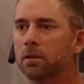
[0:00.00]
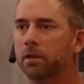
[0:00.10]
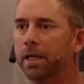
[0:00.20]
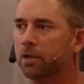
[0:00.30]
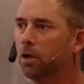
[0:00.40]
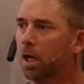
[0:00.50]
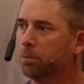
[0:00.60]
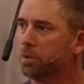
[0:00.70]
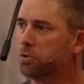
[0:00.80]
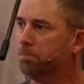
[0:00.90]
and god
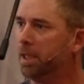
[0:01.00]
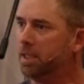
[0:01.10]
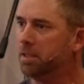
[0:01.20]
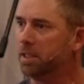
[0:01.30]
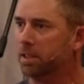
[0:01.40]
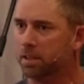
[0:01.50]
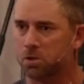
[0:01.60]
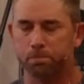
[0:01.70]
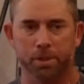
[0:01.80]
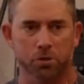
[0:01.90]
was painting
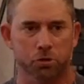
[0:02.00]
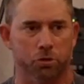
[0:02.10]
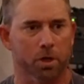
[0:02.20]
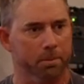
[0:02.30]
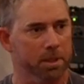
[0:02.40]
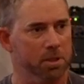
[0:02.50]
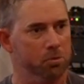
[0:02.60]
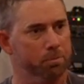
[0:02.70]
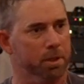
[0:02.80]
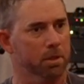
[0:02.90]
this picture i mean he
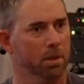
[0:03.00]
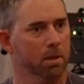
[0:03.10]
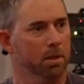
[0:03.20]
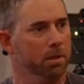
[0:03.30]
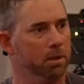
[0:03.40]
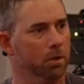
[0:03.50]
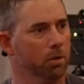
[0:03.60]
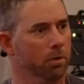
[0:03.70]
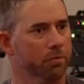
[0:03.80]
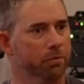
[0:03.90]
spent you
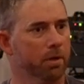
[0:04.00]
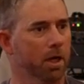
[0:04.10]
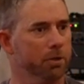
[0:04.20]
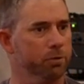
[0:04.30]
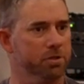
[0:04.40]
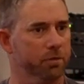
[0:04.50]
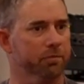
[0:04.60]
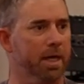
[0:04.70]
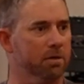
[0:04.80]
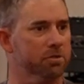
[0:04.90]
know hundreds of
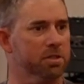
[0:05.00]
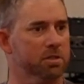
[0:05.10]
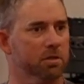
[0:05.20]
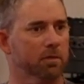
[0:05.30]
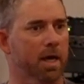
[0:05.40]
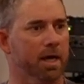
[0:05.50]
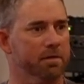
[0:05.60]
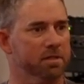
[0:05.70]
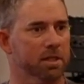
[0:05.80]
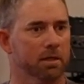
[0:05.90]
thousands of
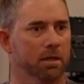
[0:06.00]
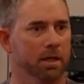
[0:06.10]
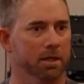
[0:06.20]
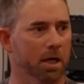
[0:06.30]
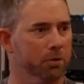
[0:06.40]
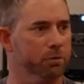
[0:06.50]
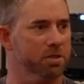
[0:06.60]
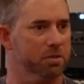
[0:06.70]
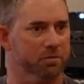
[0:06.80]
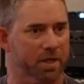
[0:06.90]
lives and, and hundreds of